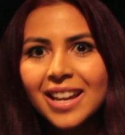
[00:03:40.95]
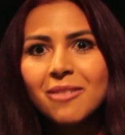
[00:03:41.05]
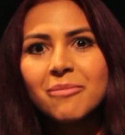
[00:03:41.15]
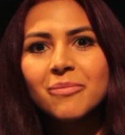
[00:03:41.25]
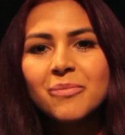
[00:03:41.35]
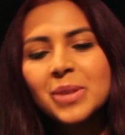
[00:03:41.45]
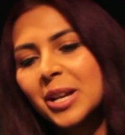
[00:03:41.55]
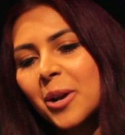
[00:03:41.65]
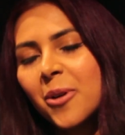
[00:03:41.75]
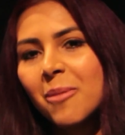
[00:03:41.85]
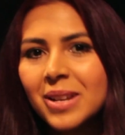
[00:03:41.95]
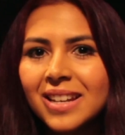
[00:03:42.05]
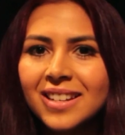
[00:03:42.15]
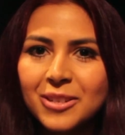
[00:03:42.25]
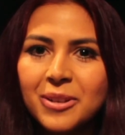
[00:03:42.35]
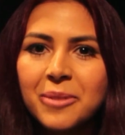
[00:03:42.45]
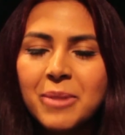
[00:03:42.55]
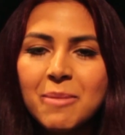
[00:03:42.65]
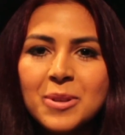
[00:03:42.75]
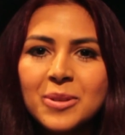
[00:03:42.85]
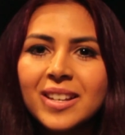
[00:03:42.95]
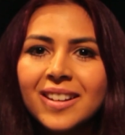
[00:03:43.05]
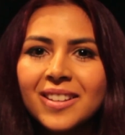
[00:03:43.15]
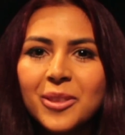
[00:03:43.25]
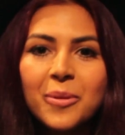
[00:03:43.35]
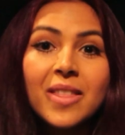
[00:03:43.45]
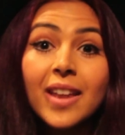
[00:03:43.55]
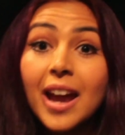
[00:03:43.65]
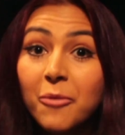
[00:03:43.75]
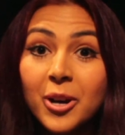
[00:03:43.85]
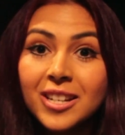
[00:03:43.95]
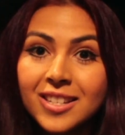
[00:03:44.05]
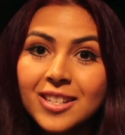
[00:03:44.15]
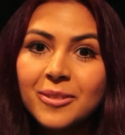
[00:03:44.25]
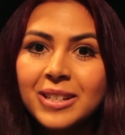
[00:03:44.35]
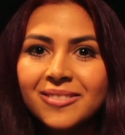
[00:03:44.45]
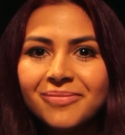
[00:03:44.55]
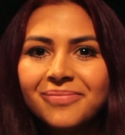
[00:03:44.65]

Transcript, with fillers: and being a woman and doing my music the way that I wanted to do it.